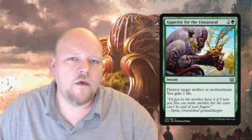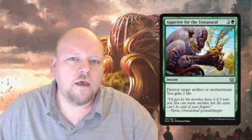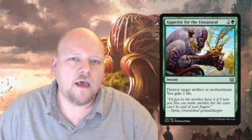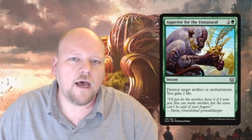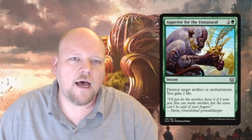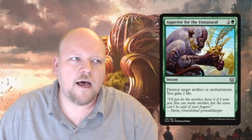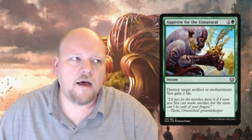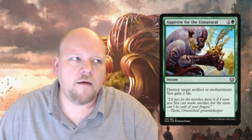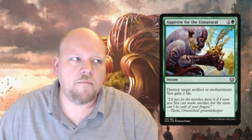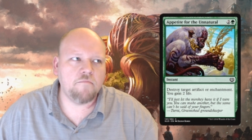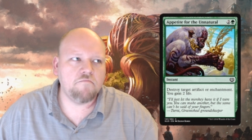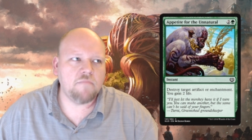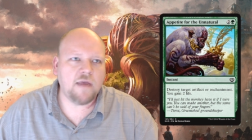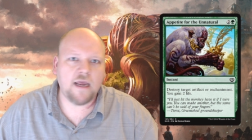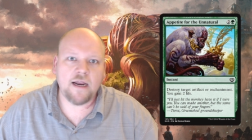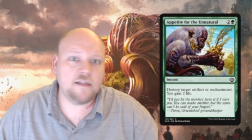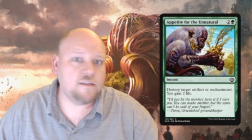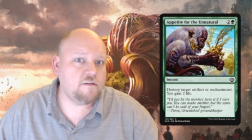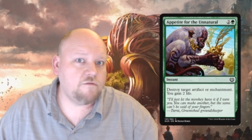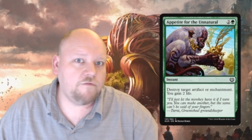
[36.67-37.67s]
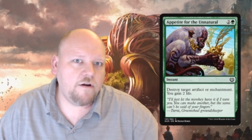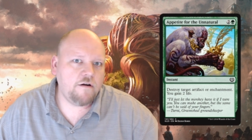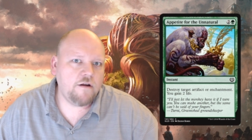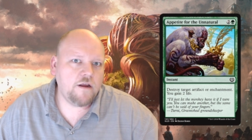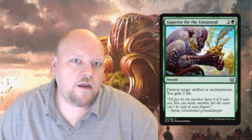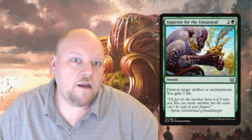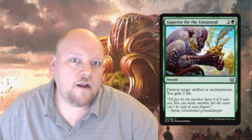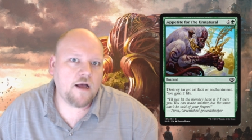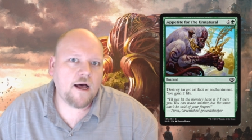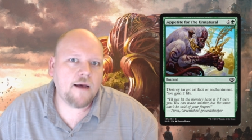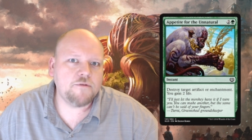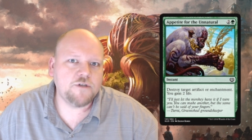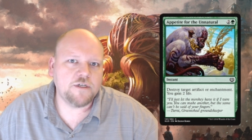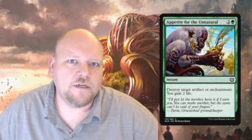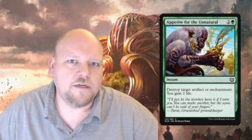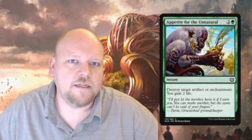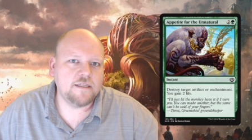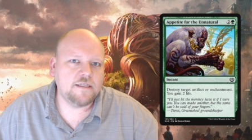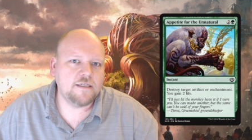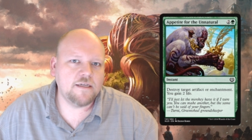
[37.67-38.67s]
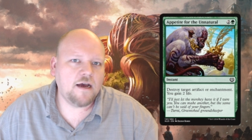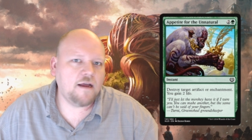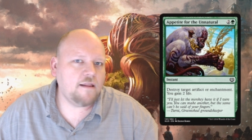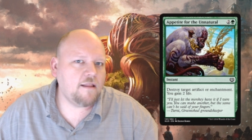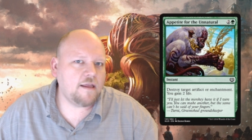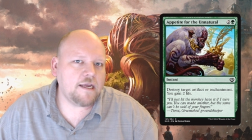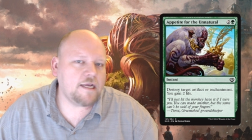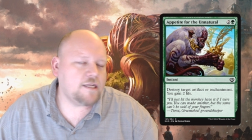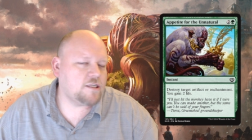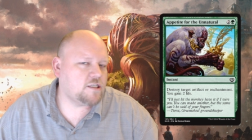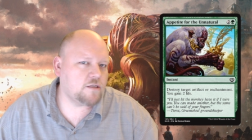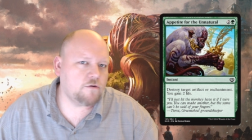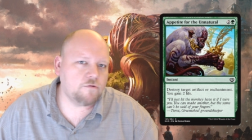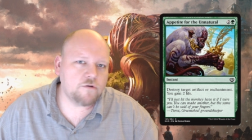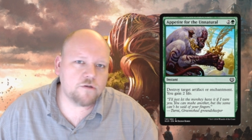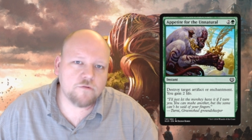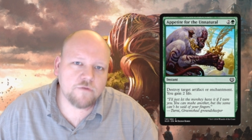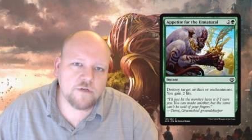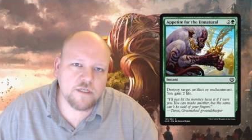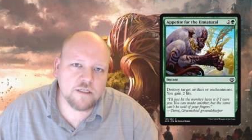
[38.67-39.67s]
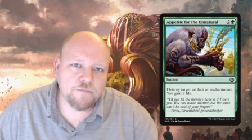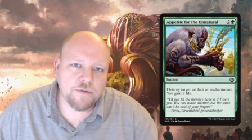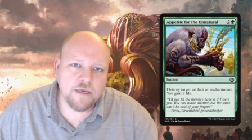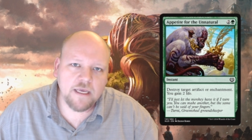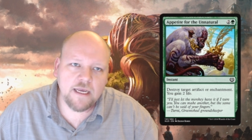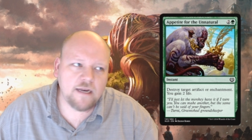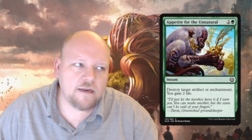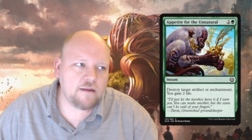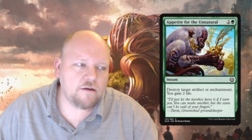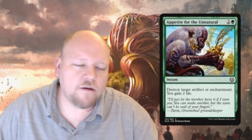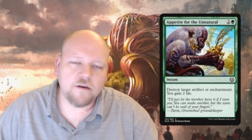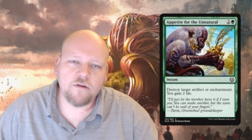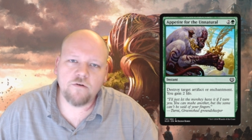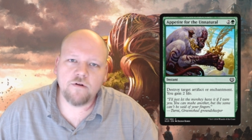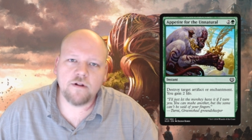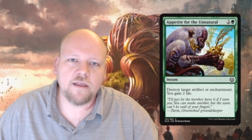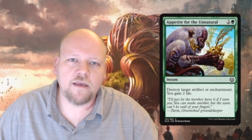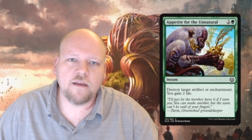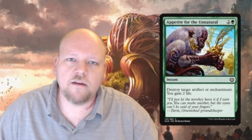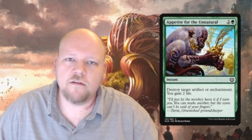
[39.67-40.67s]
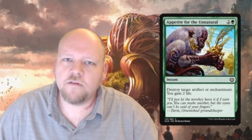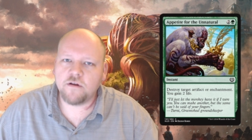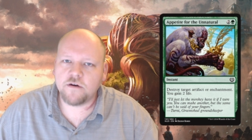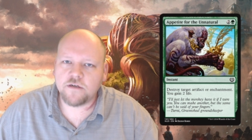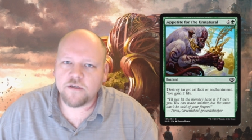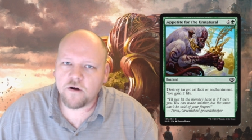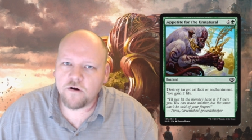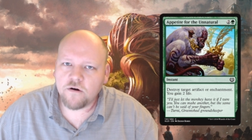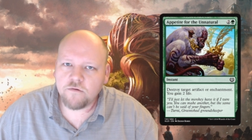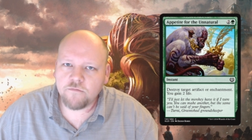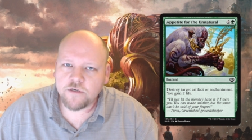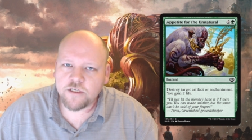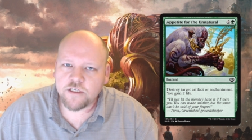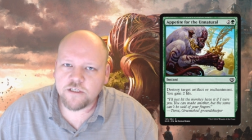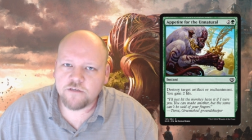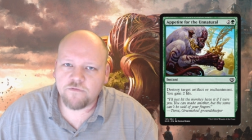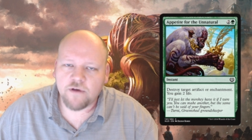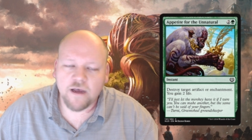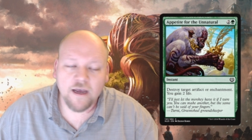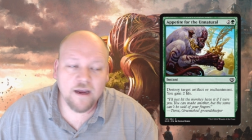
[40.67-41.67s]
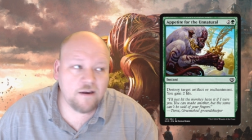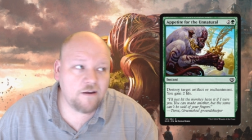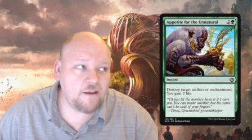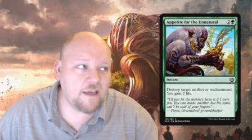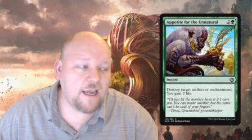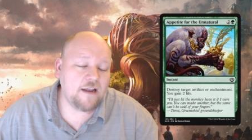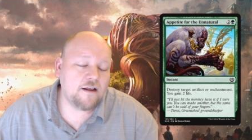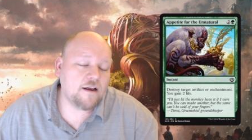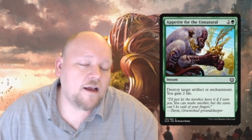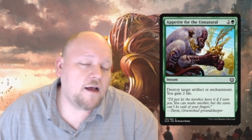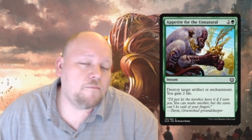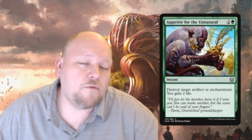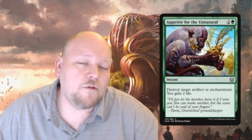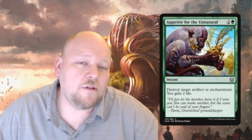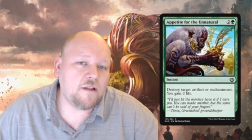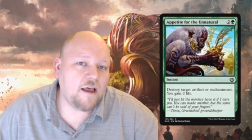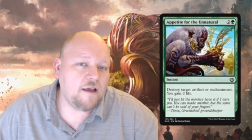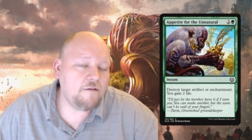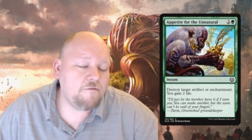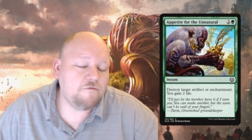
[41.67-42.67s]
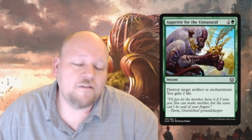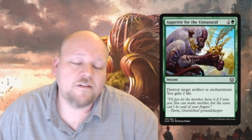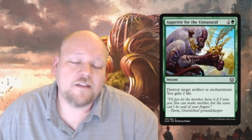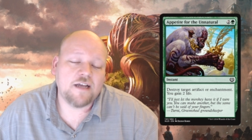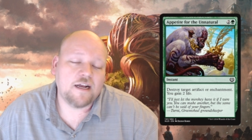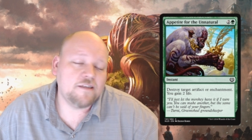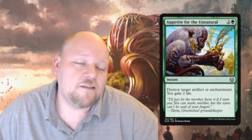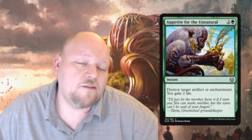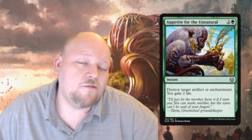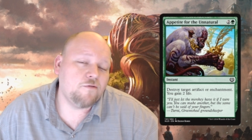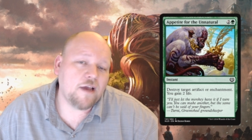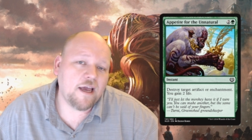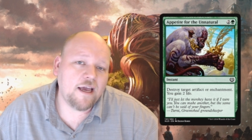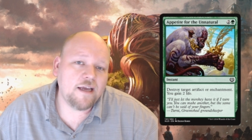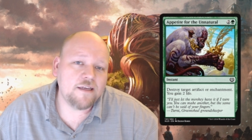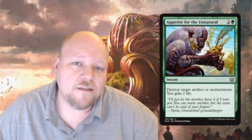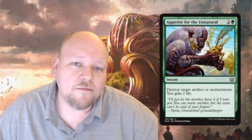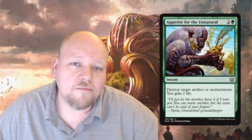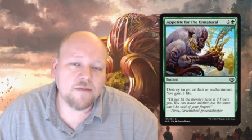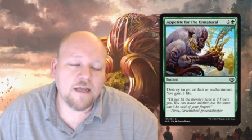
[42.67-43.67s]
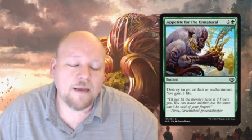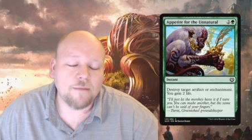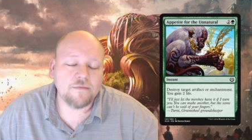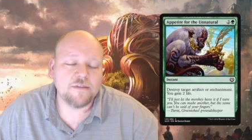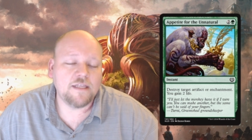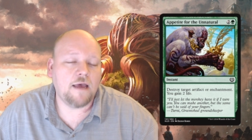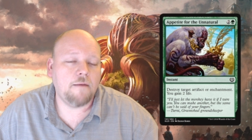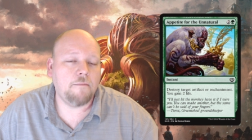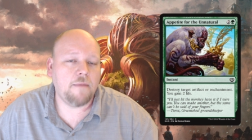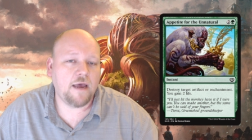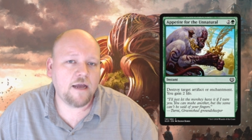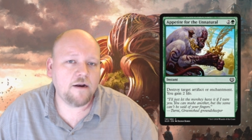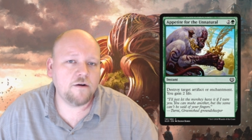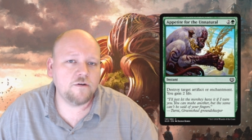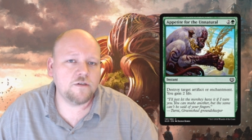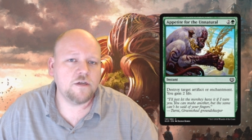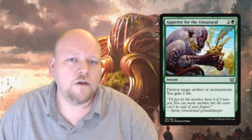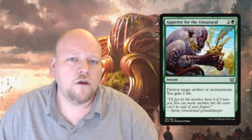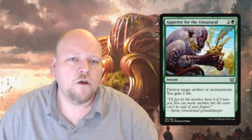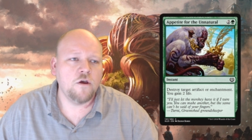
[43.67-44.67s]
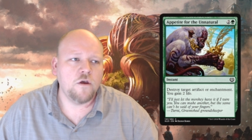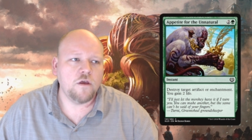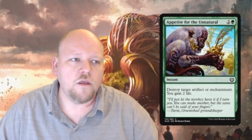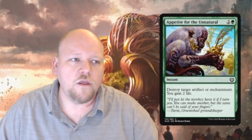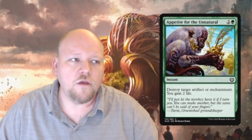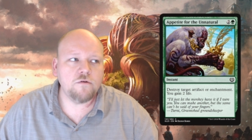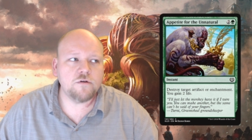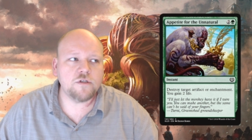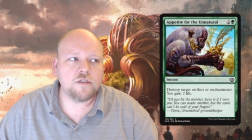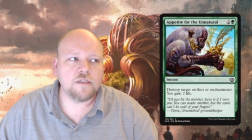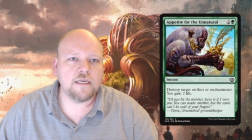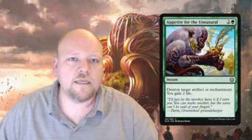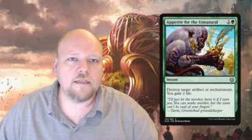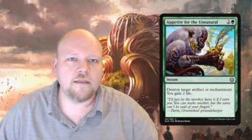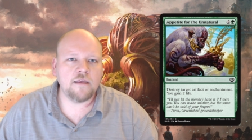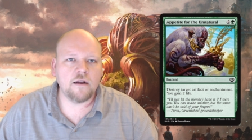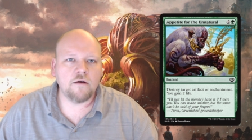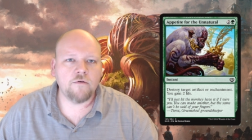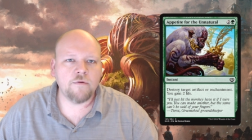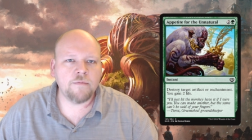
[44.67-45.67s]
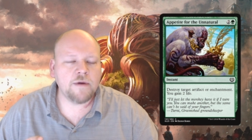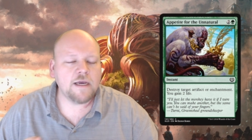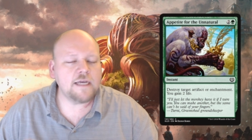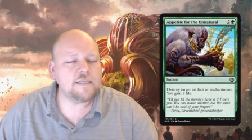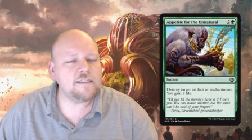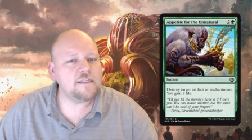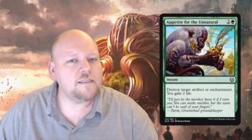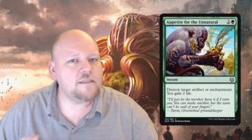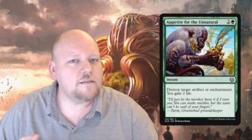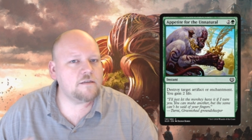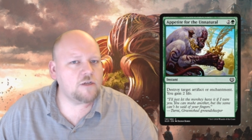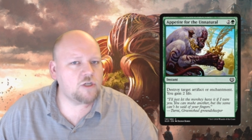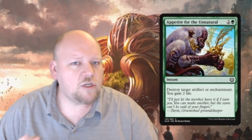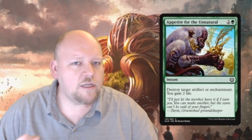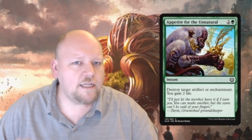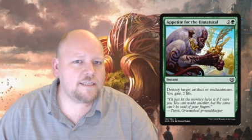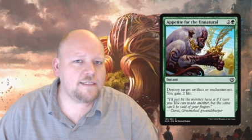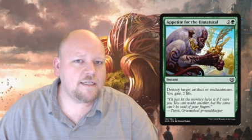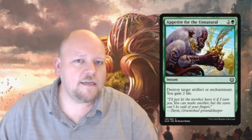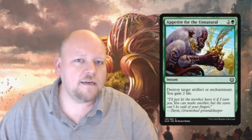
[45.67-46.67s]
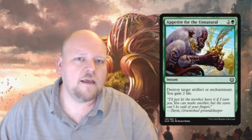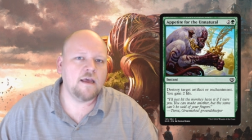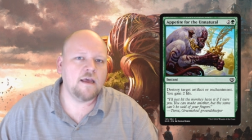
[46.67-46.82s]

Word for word: um, and it's a very good option. It's not like it's sorcery speed. You can do it at the end of their turn, which is fine. You gain a couple life, which that's okay. Sometimes that matters. Usually, you know, because it's such an instant,